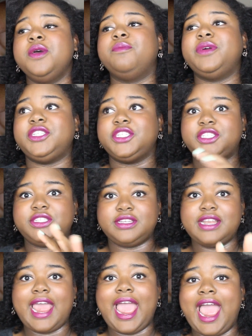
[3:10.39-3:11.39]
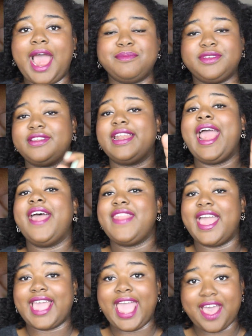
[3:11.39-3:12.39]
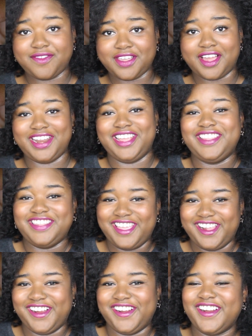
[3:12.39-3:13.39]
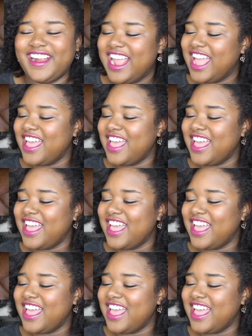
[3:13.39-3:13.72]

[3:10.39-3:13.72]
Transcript: but I'm just going to add that caveat in there